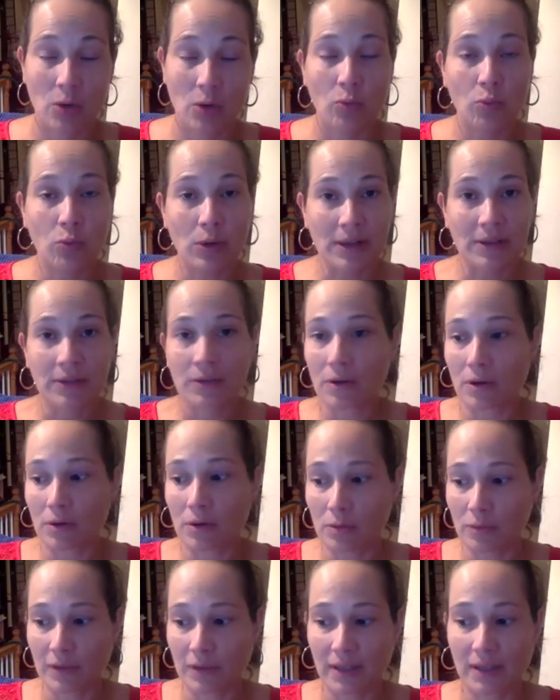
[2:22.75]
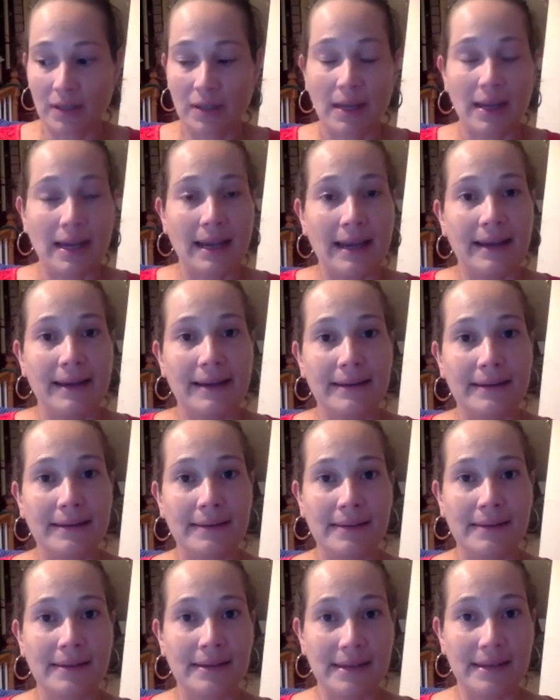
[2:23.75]
with COVID and
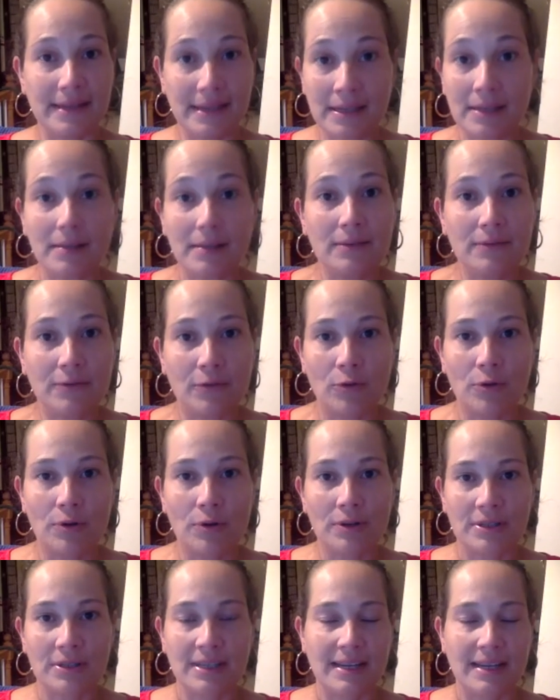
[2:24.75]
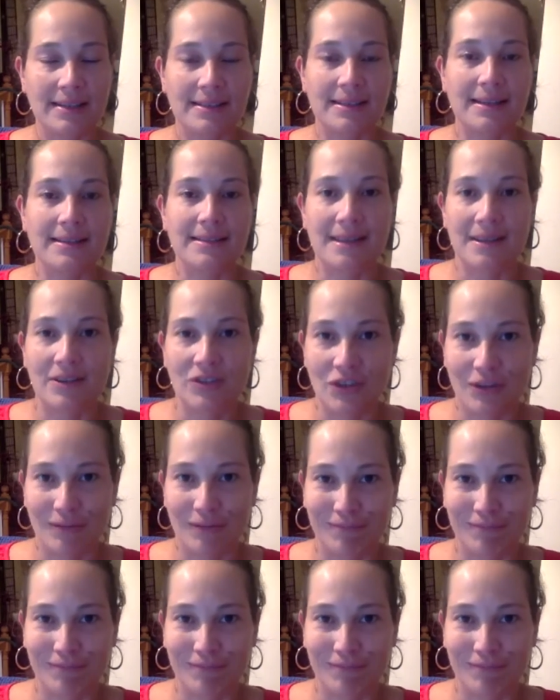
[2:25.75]
the need for sanitization.